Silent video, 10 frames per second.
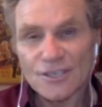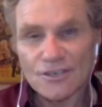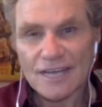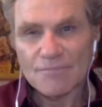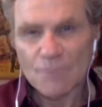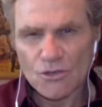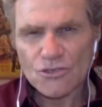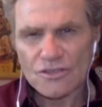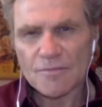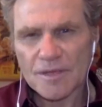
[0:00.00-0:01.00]
you know, and
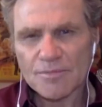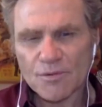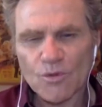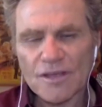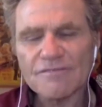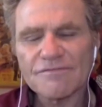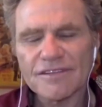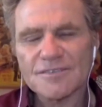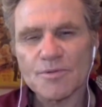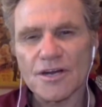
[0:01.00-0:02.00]
most of the people
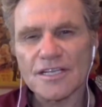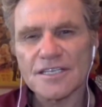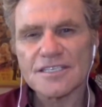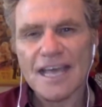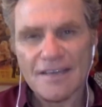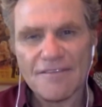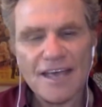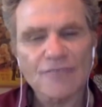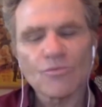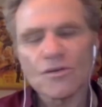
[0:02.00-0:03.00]
we've experienced have
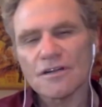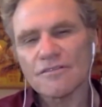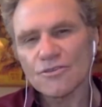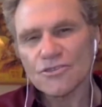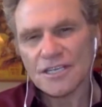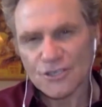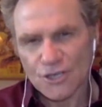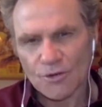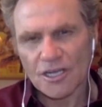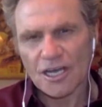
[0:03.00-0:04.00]
had one of those
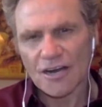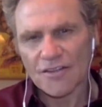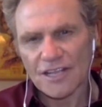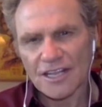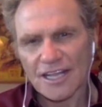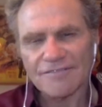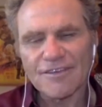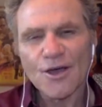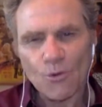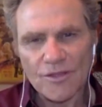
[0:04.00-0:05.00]
things going on in their life
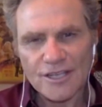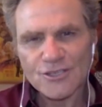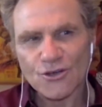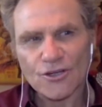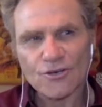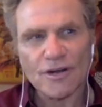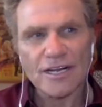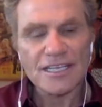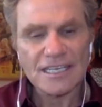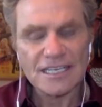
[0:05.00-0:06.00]
when they saw
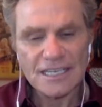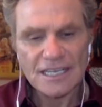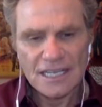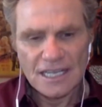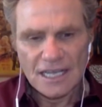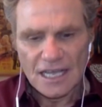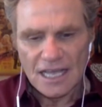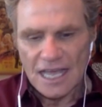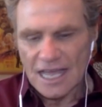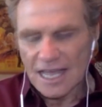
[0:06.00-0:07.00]
Karate Kid.
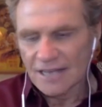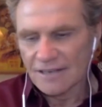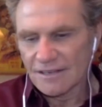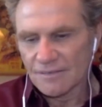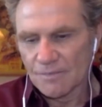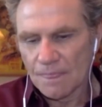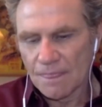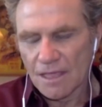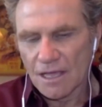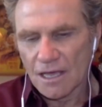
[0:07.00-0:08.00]
And
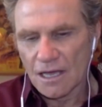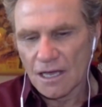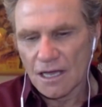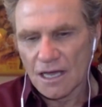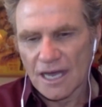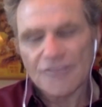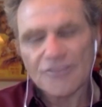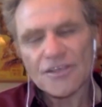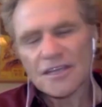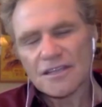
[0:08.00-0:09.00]

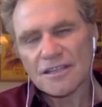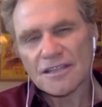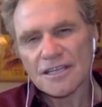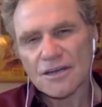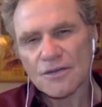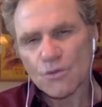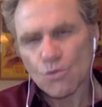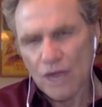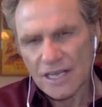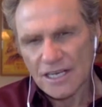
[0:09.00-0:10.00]
I think that, you know, the
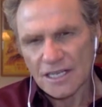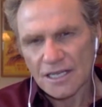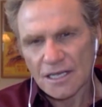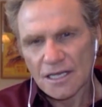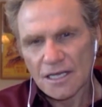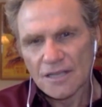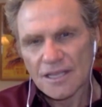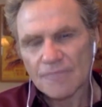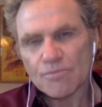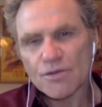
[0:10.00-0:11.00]
writing
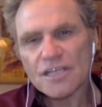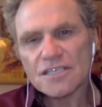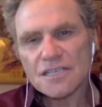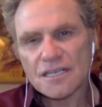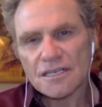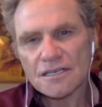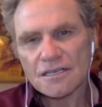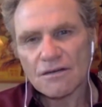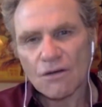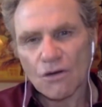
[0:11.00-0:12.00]
that brings
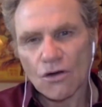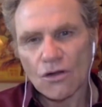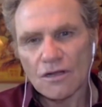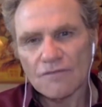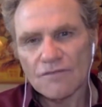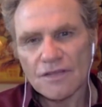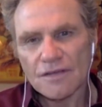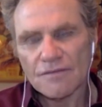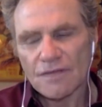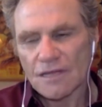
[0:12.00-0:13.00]
in all of
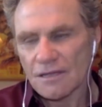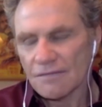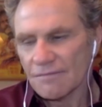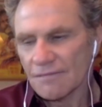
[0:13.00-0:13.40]
the